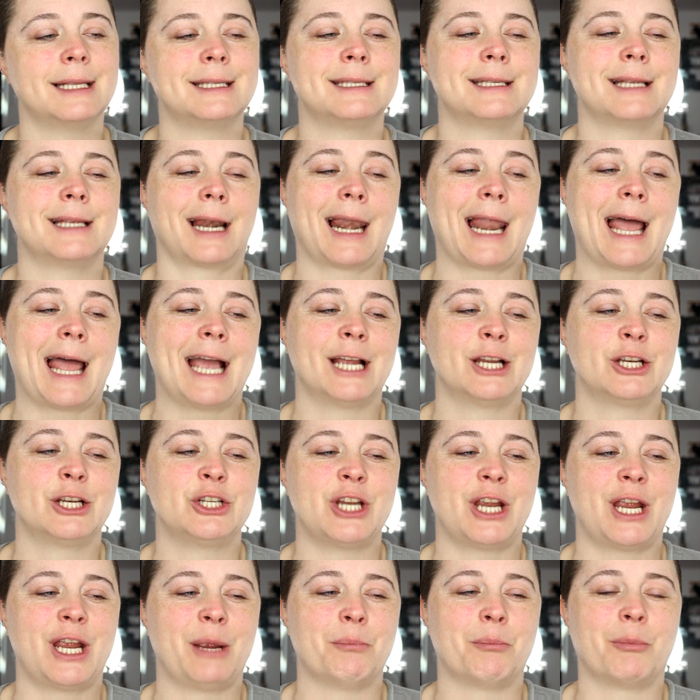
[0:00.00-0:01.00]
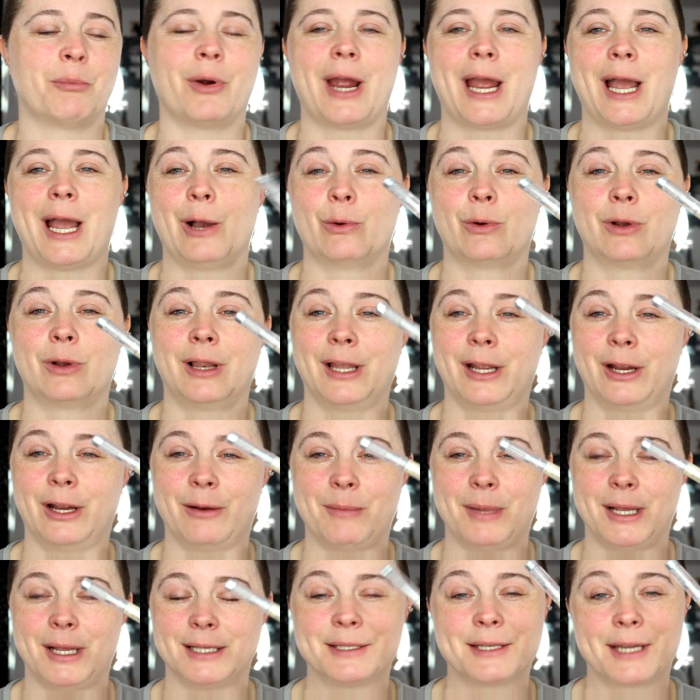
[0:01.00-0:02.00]
It's Lash and Brow
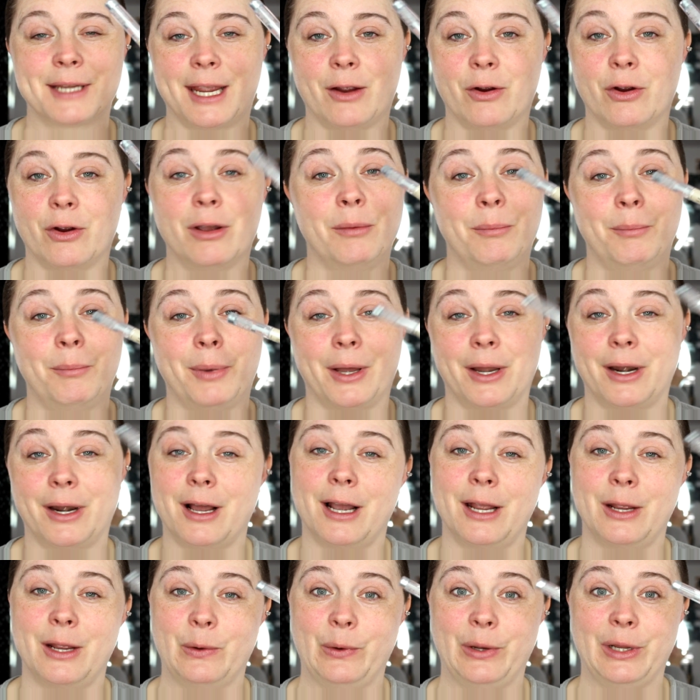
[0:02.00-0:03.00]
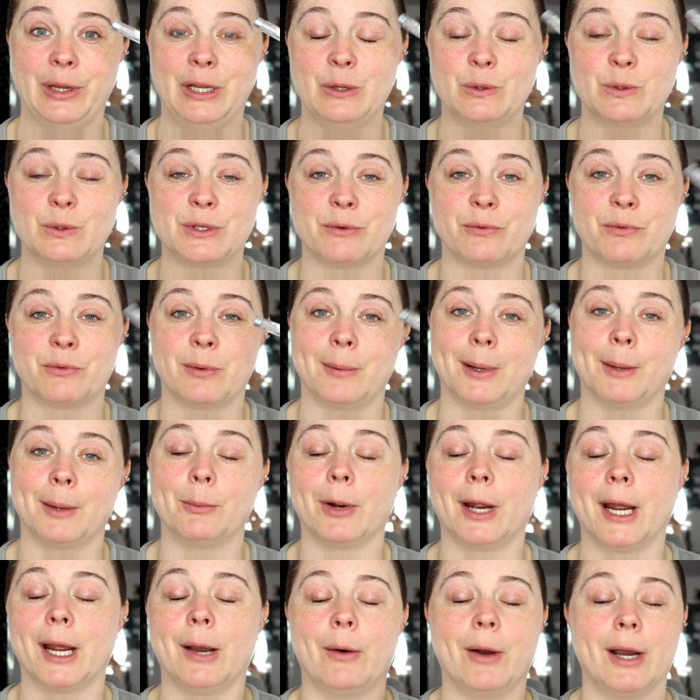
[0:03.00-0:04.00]
Clear Mascara, but I only use it for my
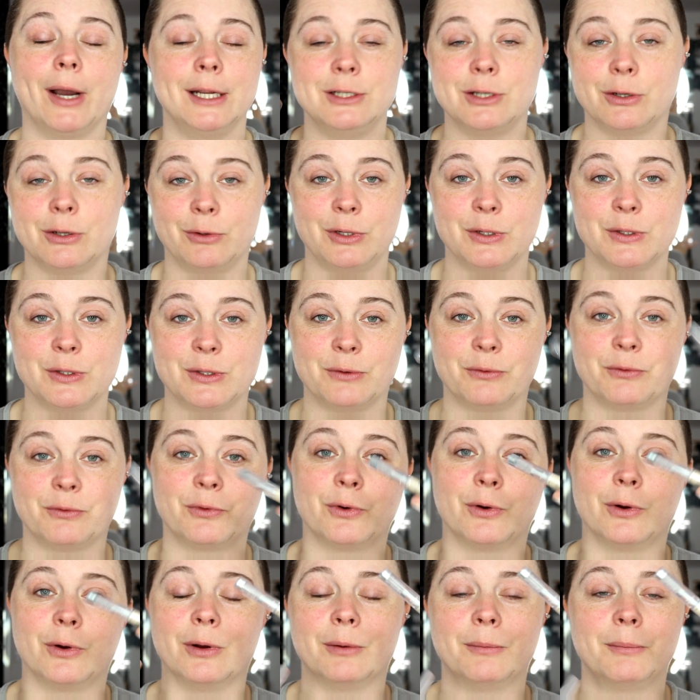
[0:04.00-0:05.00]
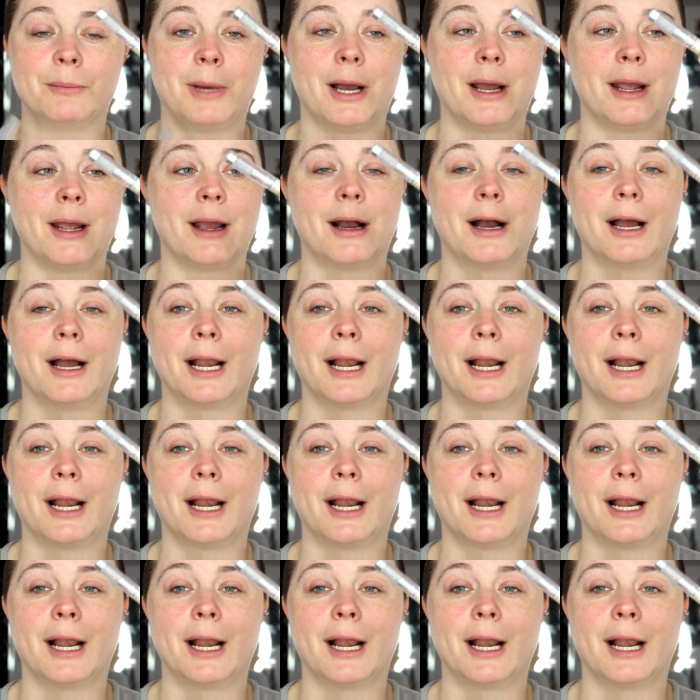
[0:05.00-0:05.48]
brow. I don't use it for my